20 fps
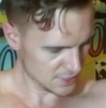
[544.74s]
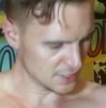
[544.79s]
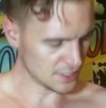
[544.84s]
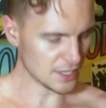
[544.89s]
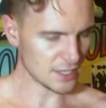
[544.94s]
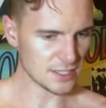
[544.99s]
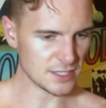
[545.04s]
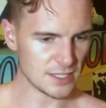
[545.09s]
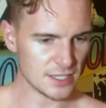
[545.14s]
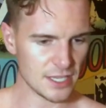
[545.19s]

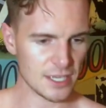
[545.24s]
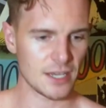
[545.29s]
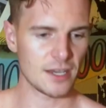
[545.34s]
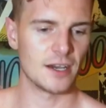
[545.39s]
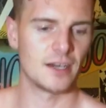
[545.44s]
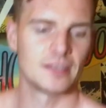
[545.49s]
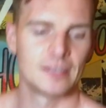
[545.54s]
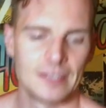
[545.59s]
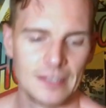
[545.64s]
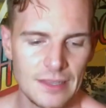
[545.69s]
Next thing
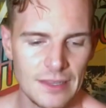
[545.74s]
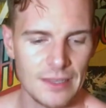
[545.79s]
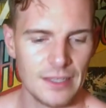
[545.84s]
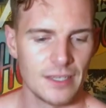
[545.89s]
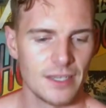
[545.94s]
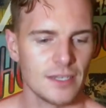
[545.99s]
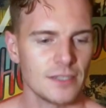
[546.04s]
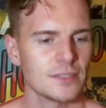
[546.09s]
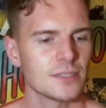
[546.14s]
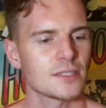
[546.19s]
on the
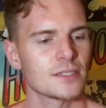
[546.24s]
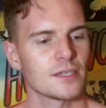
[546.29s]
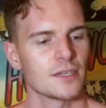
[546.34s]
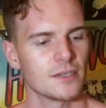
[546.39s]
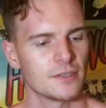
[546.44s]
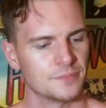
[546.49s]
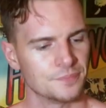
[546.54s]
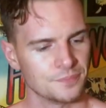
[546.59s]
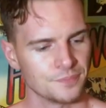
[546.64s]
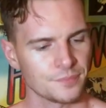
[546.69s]
list
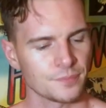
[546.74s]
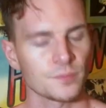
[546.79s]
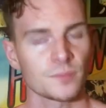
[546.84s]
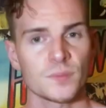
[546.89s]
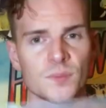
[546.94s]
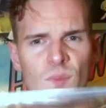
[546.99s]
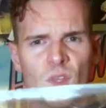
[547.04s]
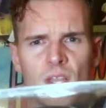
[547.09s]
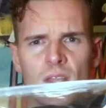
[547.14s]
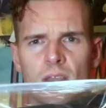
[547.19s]

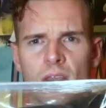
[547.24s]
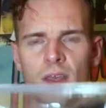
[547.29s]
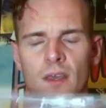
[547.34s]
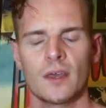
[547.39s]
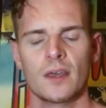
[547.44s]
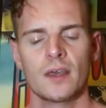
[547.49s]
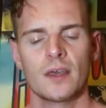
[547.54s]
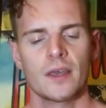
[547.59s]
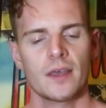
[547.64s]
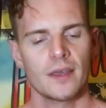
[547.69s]

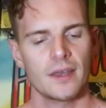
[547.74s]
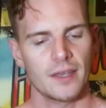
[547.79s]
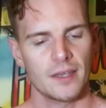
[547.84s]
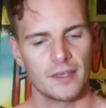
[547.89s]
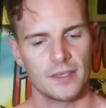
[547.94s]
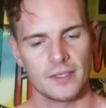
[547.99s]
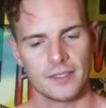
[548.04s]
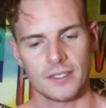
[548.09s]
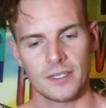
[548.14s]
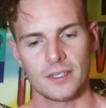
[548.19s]

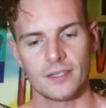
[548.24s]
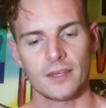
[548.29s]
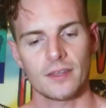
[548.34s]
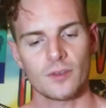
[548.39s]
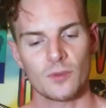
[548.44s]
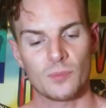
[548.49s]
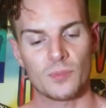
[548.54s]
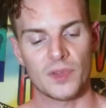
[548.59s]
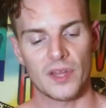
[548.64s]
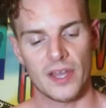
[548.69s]
is
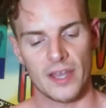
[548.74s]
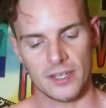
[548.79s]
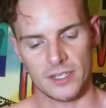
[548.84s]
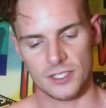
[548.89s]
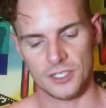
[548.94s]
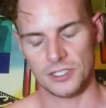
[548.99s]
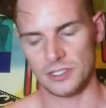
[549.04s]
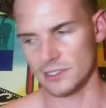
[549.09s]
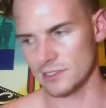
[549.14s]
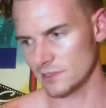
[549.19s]
another black
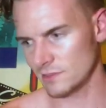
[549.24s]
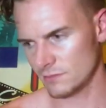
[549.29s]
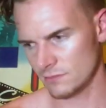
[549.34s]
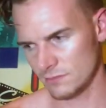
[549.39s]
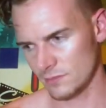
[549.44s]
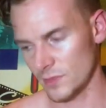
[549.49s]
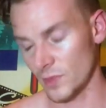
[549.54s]
shirt.